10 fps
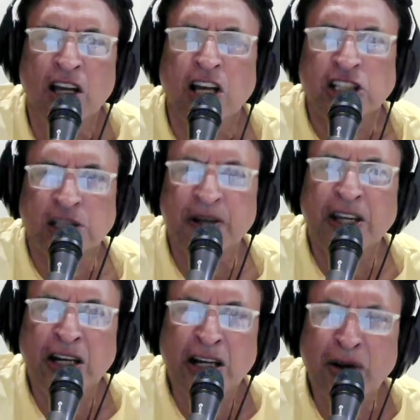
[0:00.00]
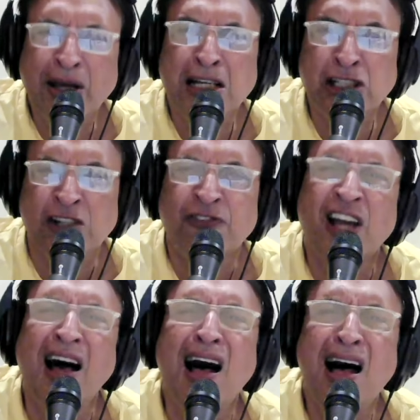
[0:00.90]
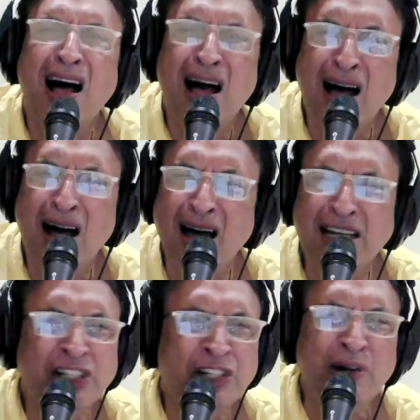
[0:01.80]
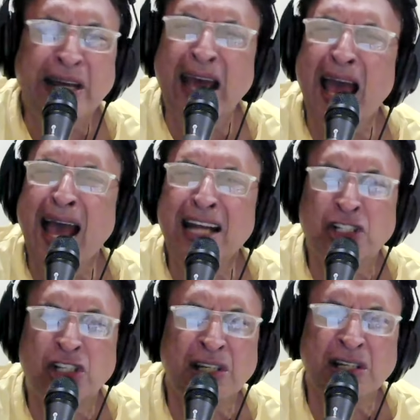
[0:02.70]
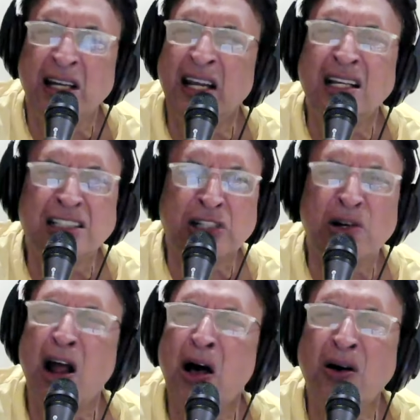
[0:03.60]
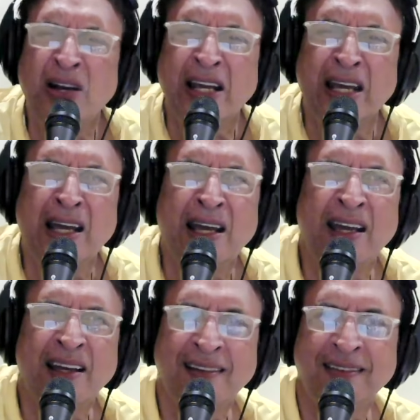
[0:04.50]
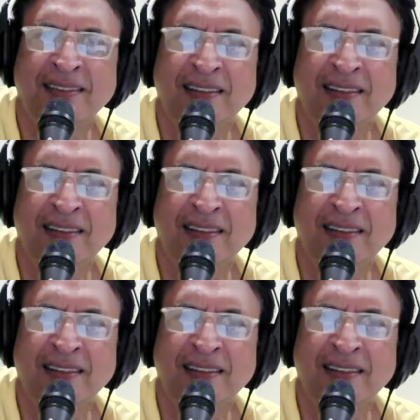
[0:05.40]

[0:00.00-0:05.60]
Spirit of God, creation is groaning.